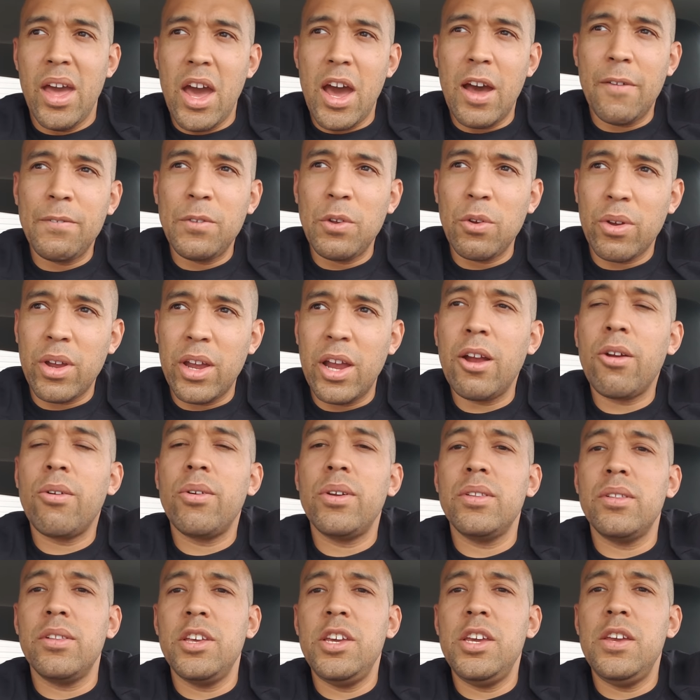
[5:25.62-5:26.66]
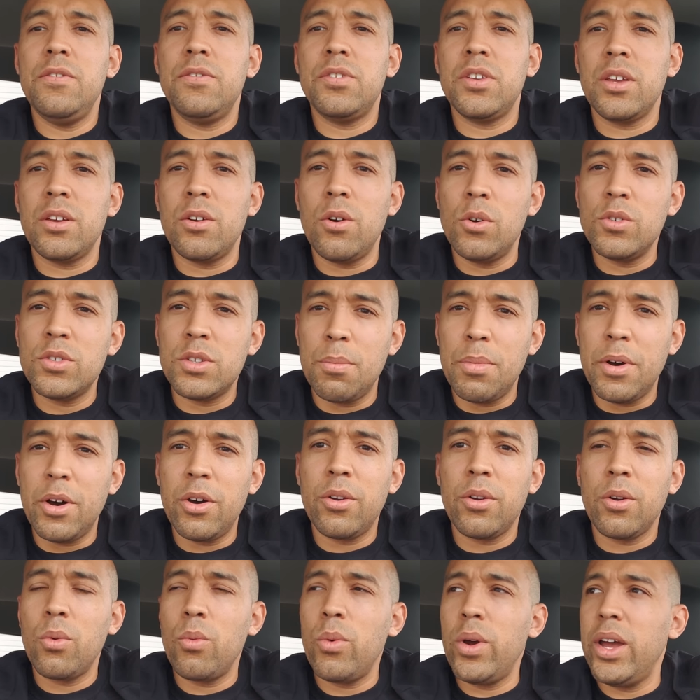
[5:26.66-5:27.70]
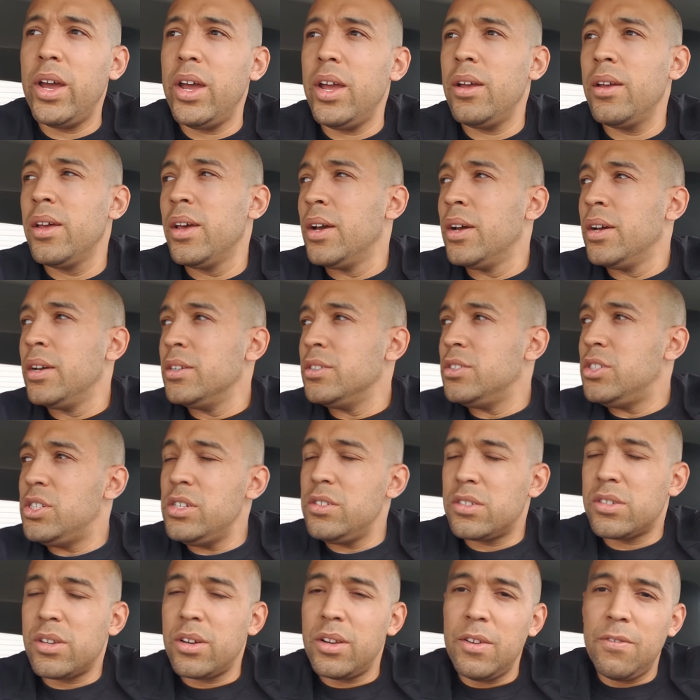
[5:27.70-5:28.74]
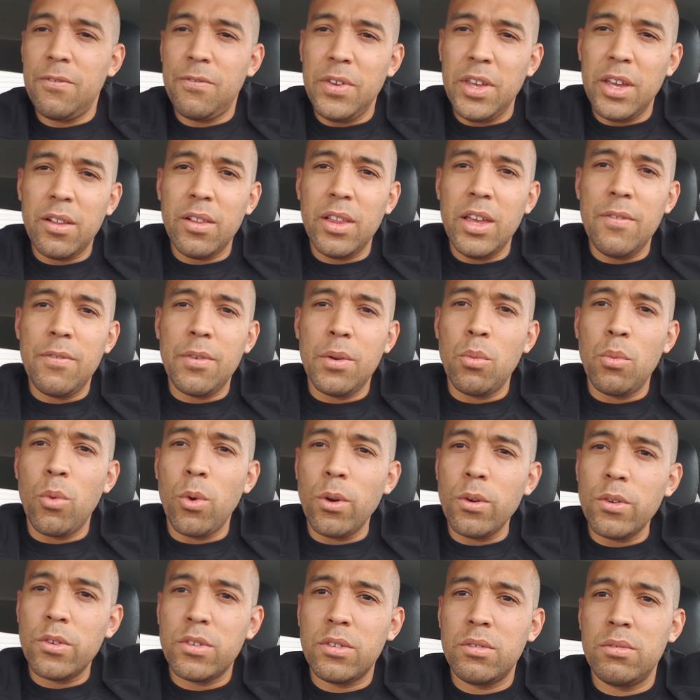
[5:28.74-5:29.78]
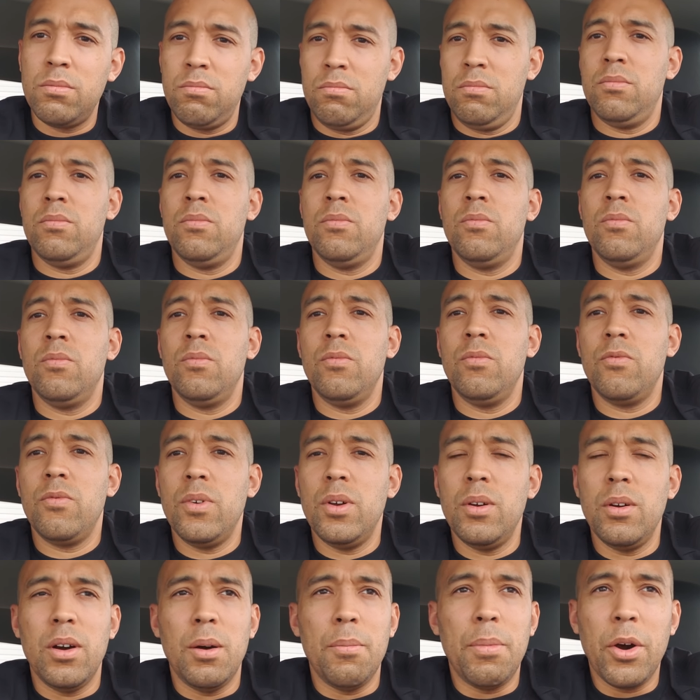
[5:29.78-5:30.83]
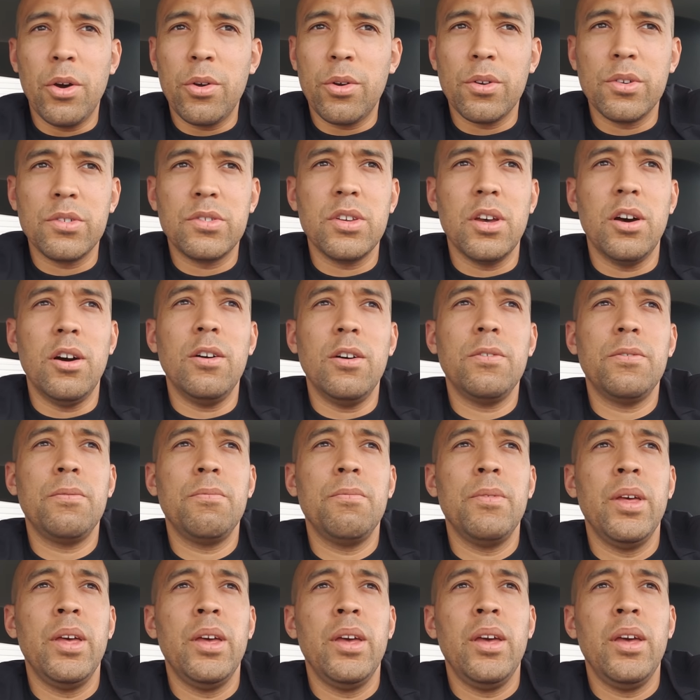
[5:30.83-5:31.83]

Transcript: after Karen leaves and goes about her way, she's going to feel even worse about herself.